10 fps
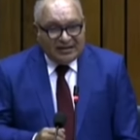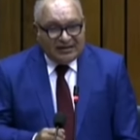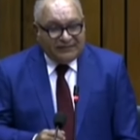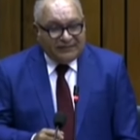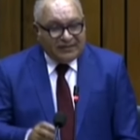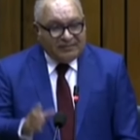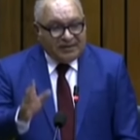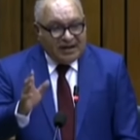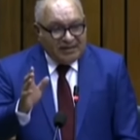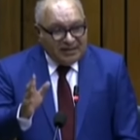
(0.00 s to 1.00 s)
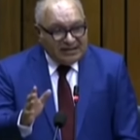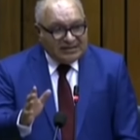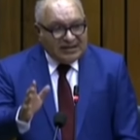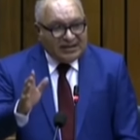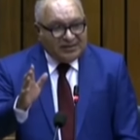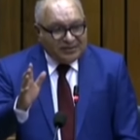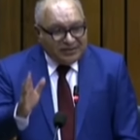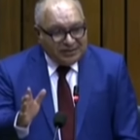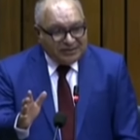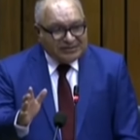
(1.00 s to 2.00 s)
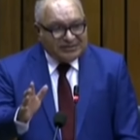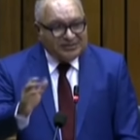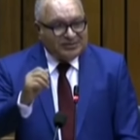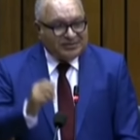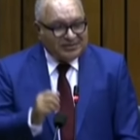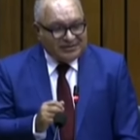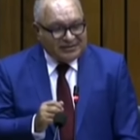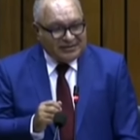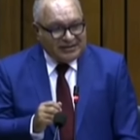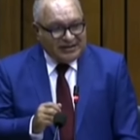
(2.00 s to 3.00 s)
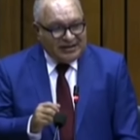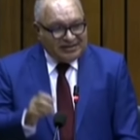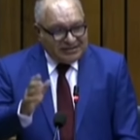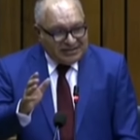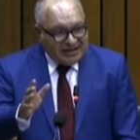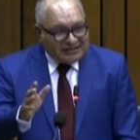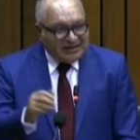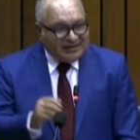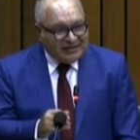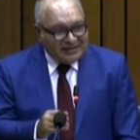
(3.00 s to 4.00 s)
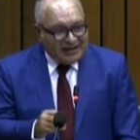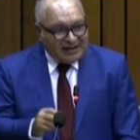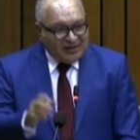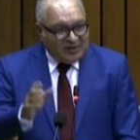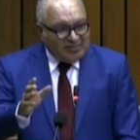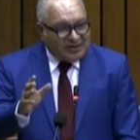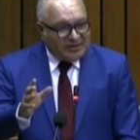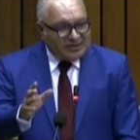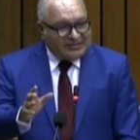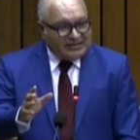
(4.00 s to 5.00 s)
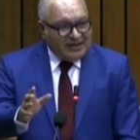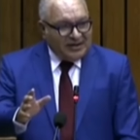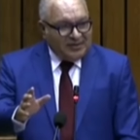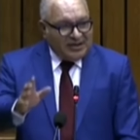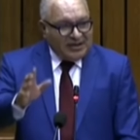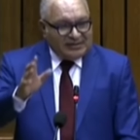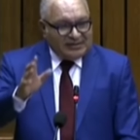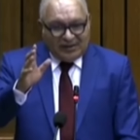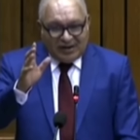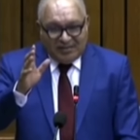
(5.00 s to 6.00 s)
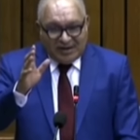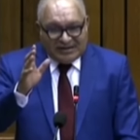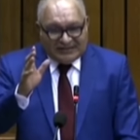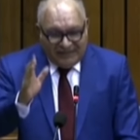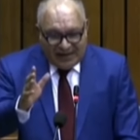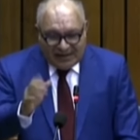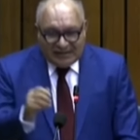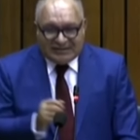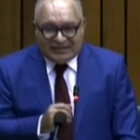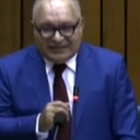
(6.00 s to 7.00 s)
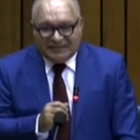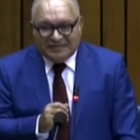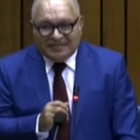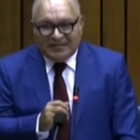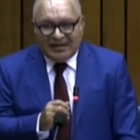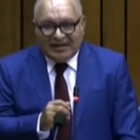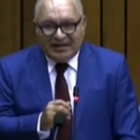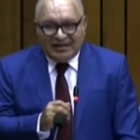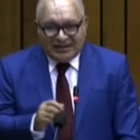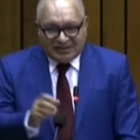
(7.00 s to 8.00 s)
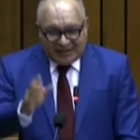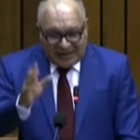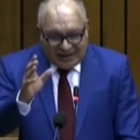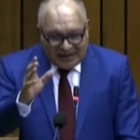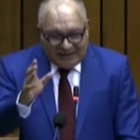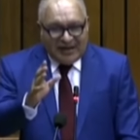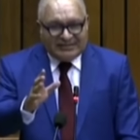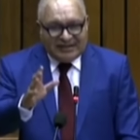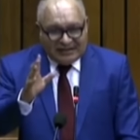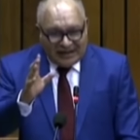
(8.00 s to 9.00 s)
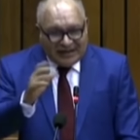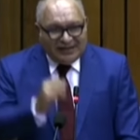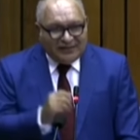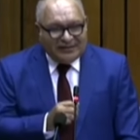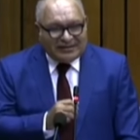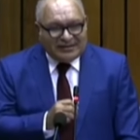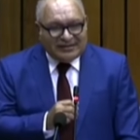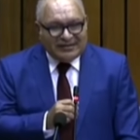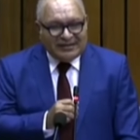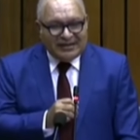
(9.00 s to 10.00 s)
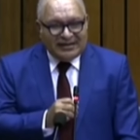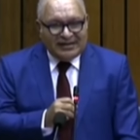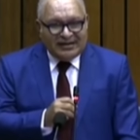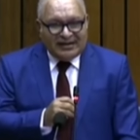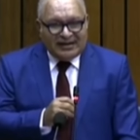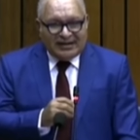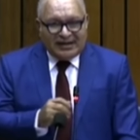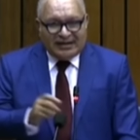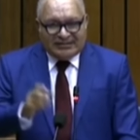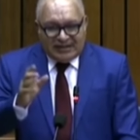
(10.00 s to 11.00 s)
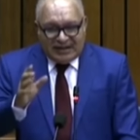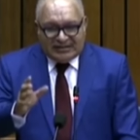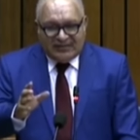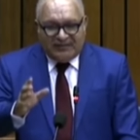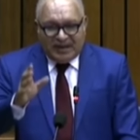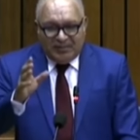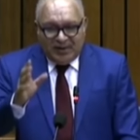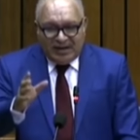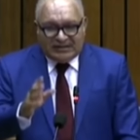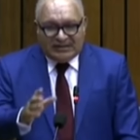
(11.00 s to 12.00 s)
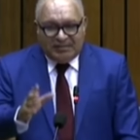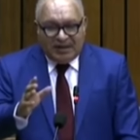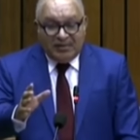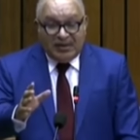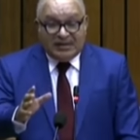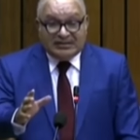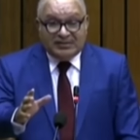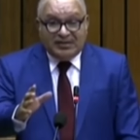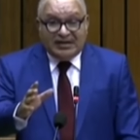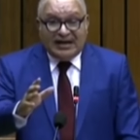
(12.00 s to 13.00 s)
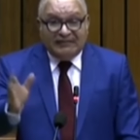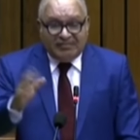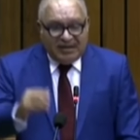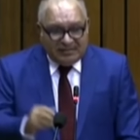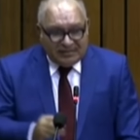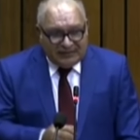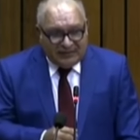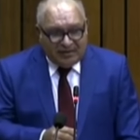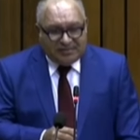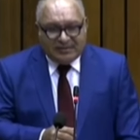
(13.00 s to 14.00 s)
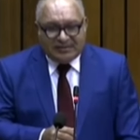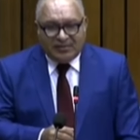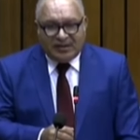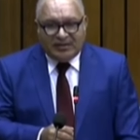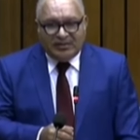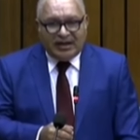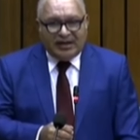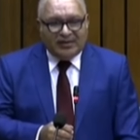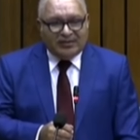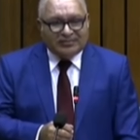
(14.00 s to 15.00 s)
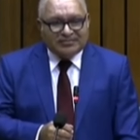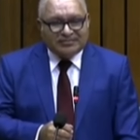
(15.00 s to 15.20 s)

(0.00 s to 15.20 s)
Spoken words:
if the Prime Minister continues to interject and carry on because we are talking about his failings, he should take advice and take heed of it. The cancellation of Papua LNG. Papua LNG will never be developed the way you're carrying on.